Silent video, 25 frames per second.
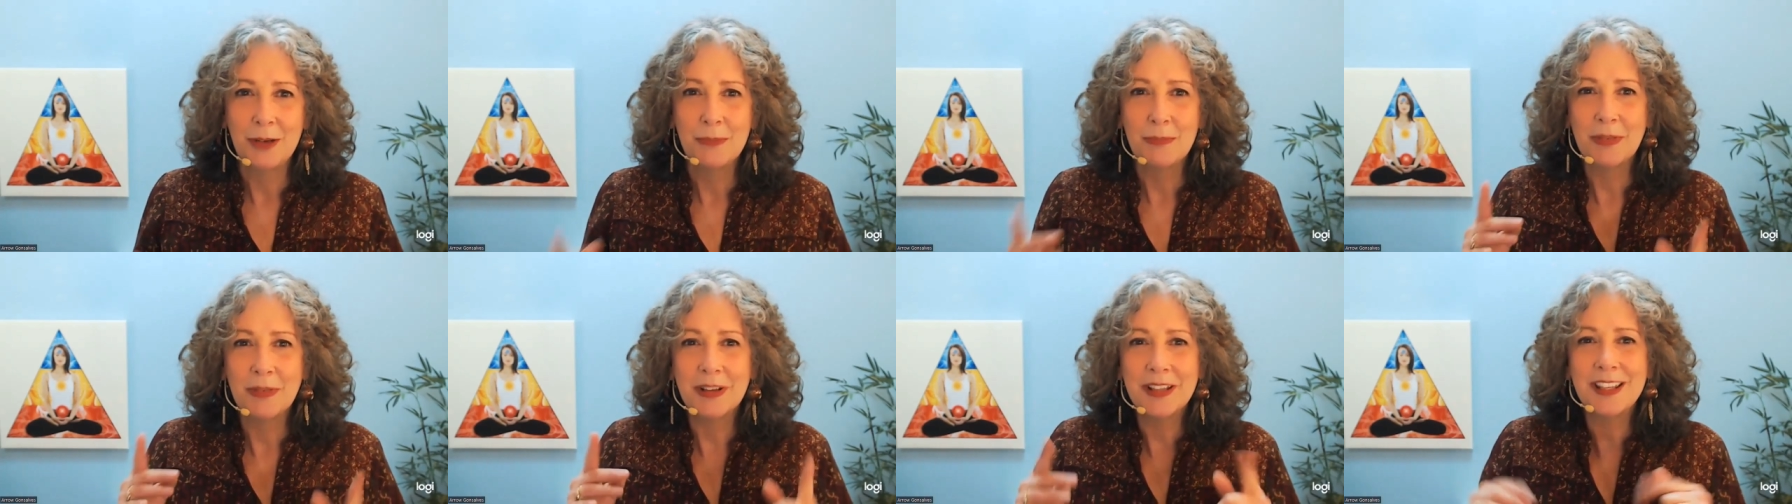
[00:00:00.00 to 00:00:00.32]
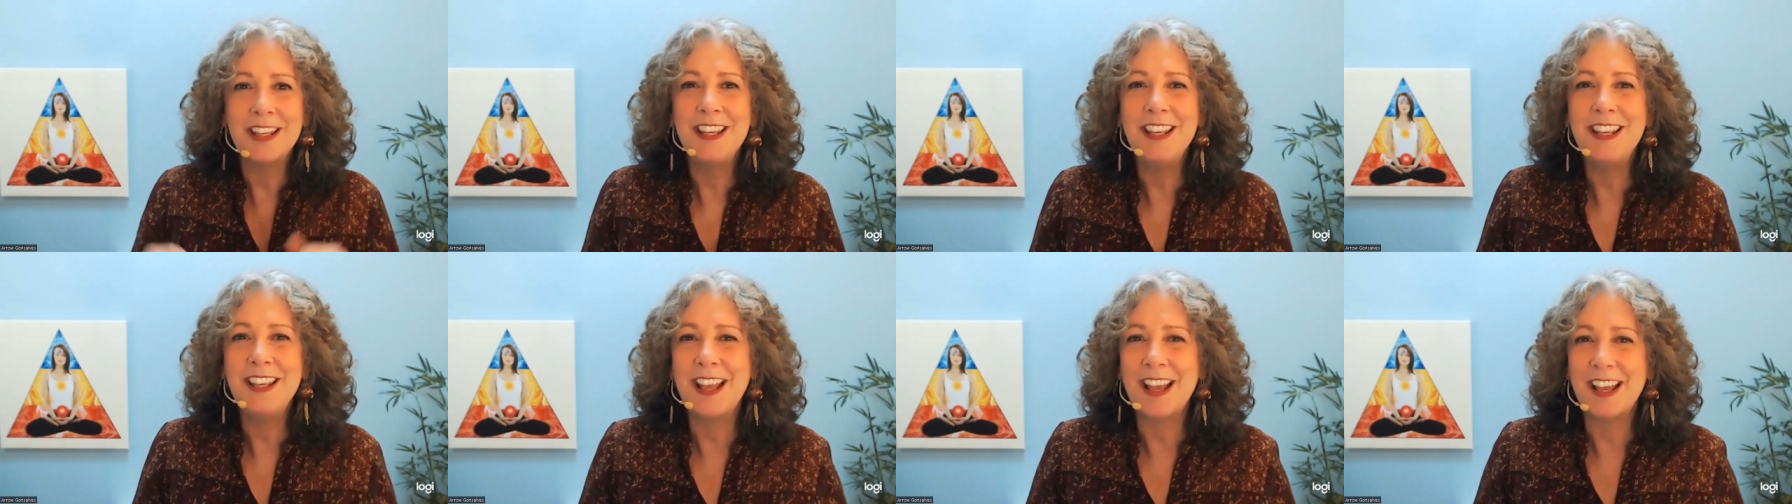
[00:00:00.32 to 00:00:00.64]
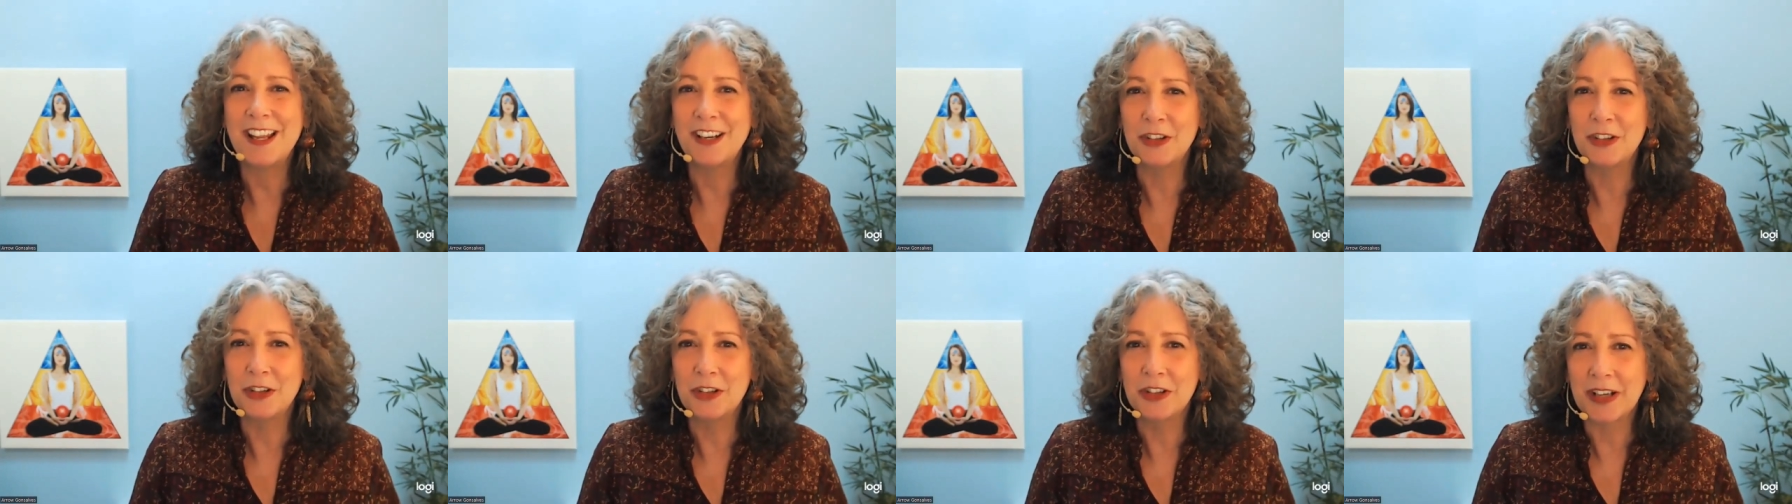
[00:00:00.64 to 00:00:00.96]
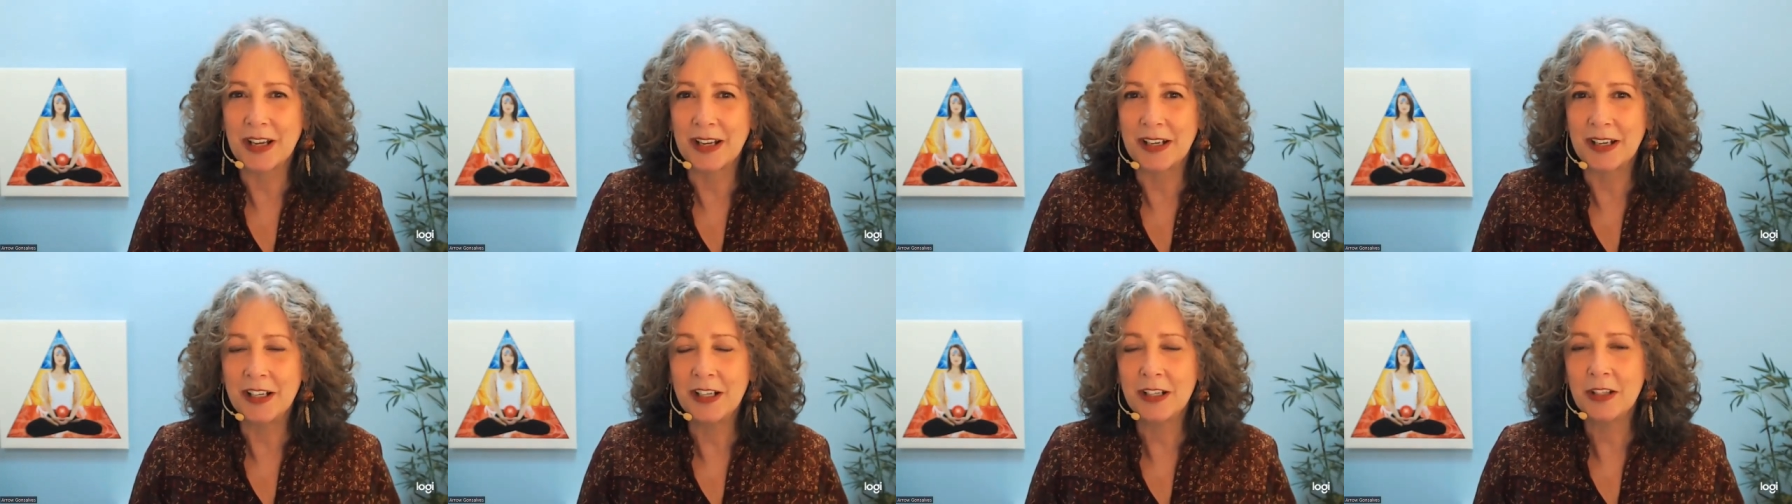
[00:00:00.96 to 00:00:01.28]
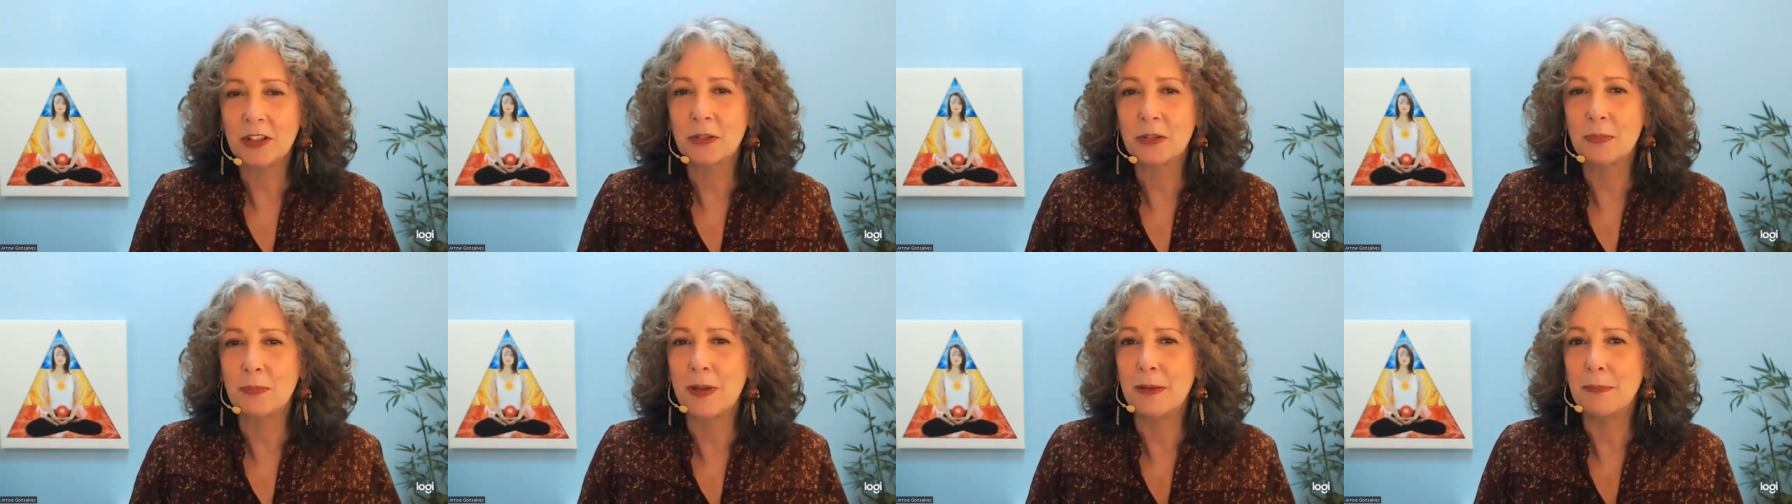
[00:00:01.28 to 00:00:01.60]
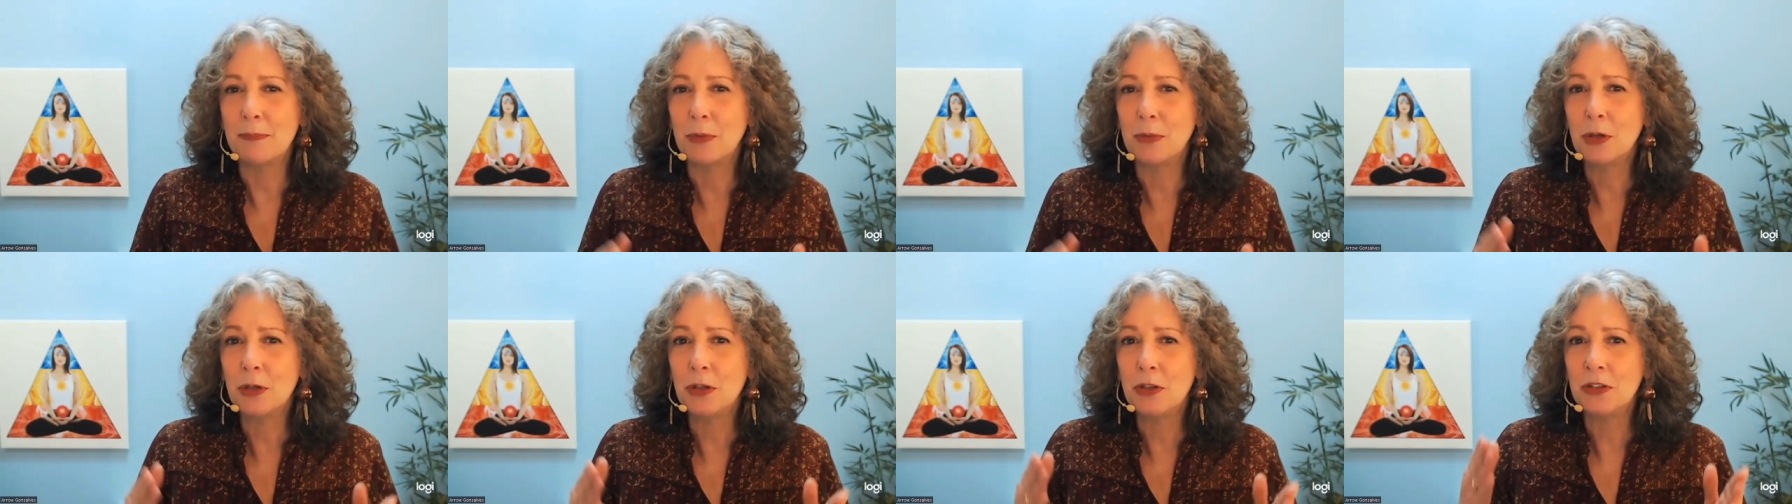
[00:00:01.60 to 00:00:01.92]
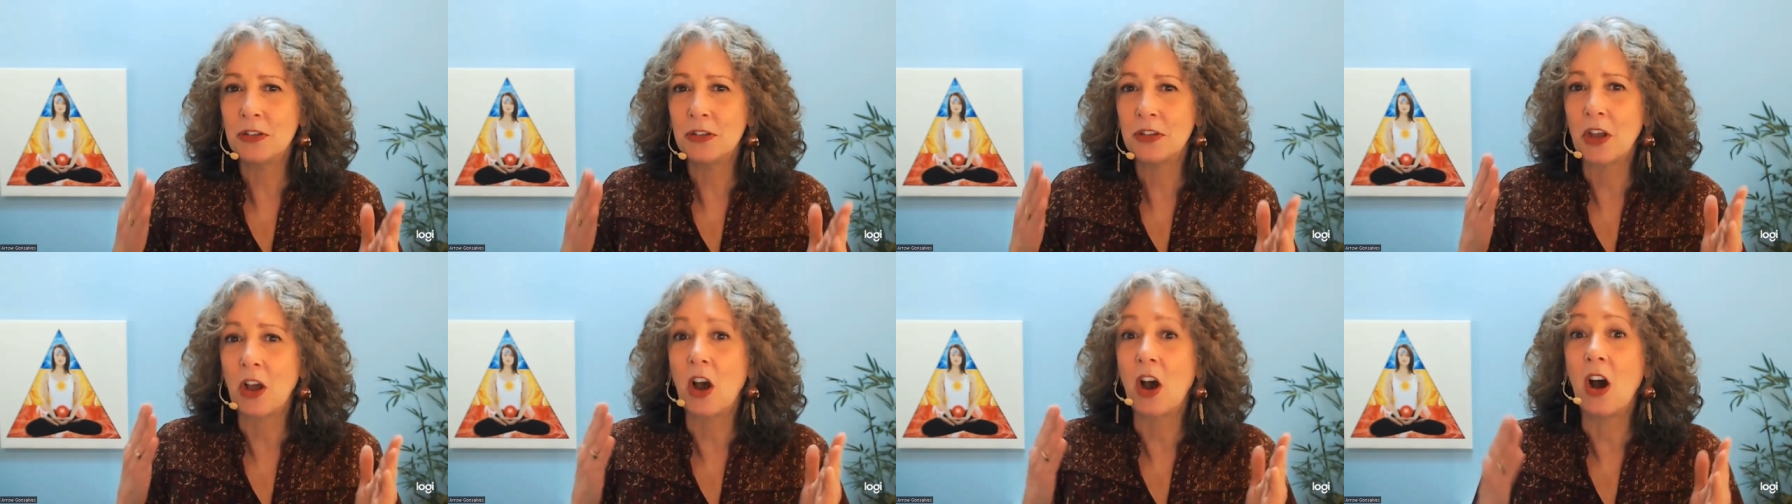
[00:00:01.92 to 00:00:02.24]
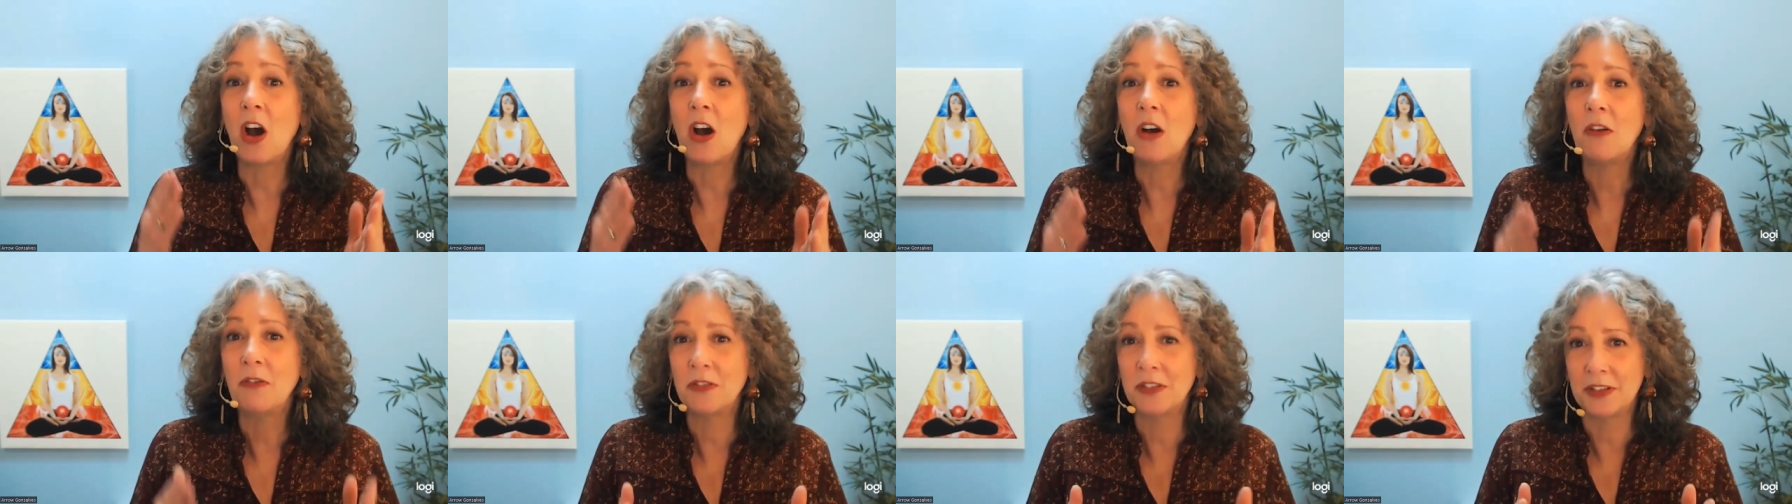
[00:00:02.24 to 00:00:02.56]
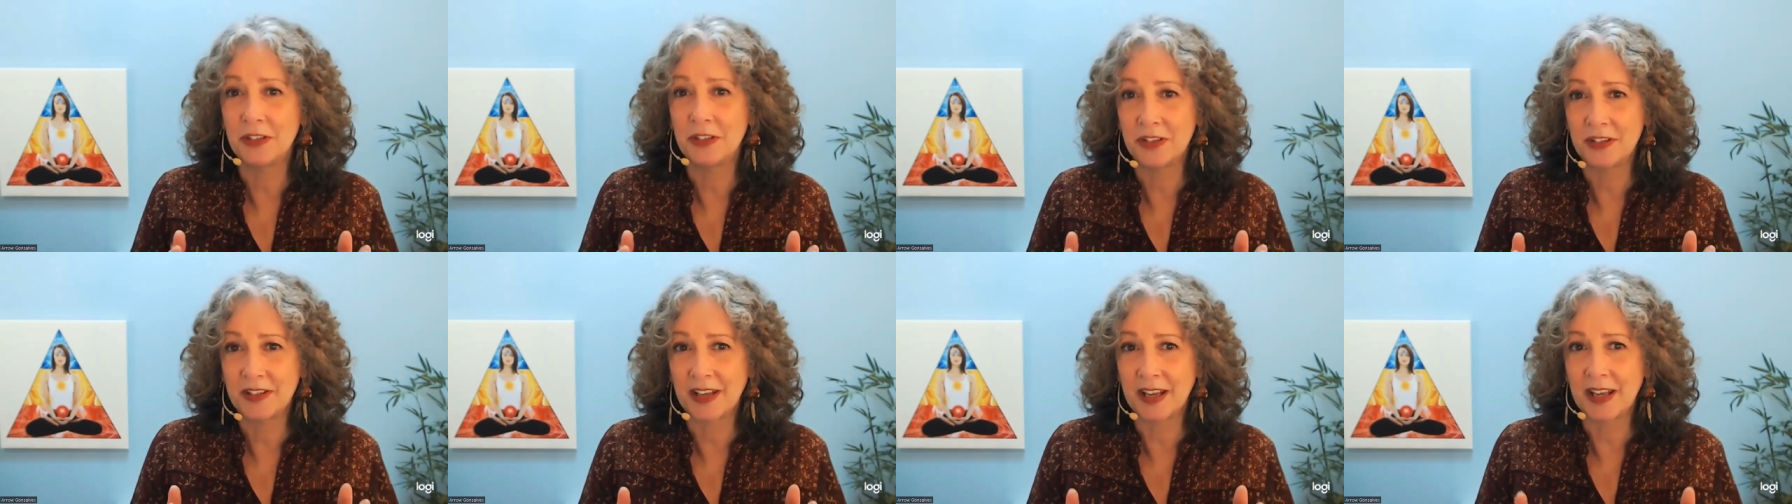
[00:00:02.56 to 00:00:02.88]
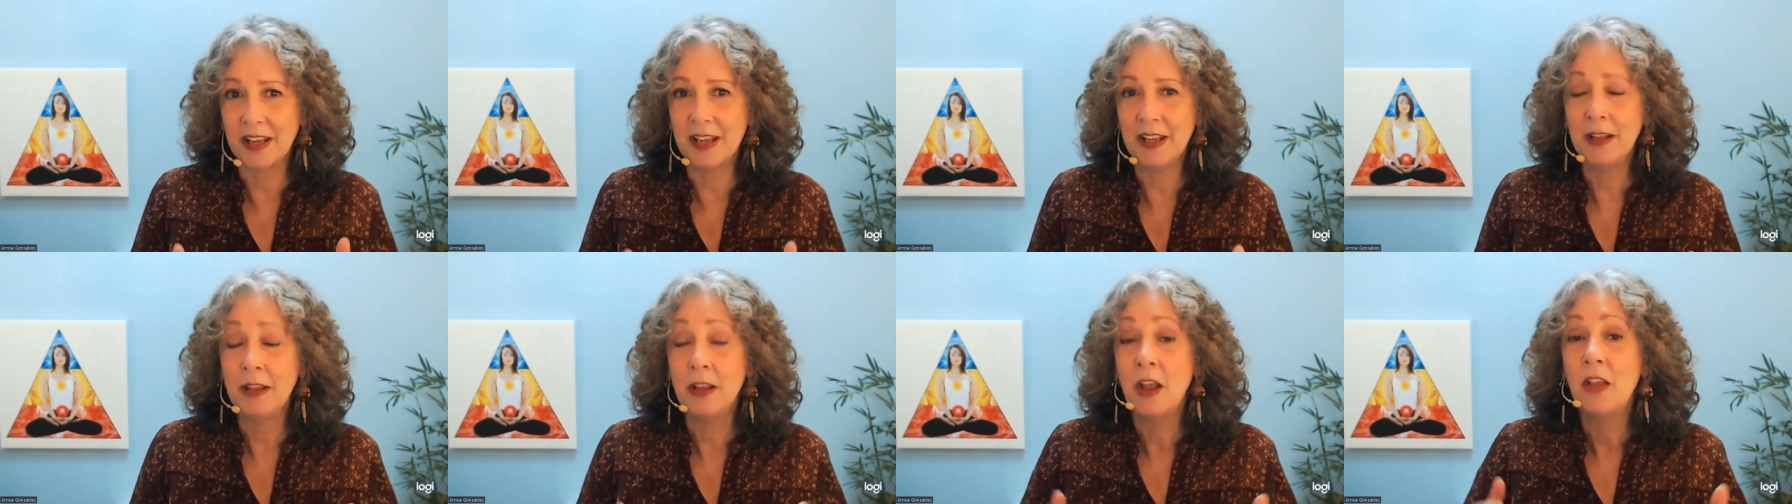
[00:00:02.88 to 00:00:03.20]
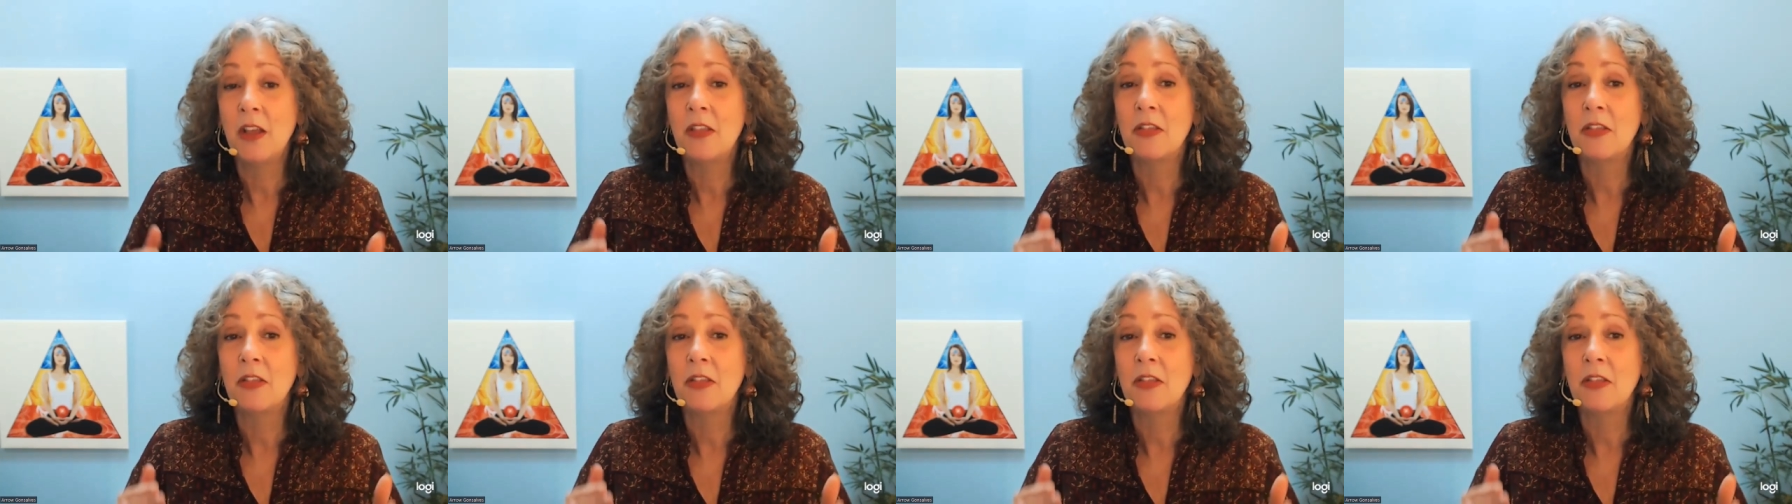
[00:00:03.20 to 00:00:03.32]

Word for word: My Qi-Energetics members often say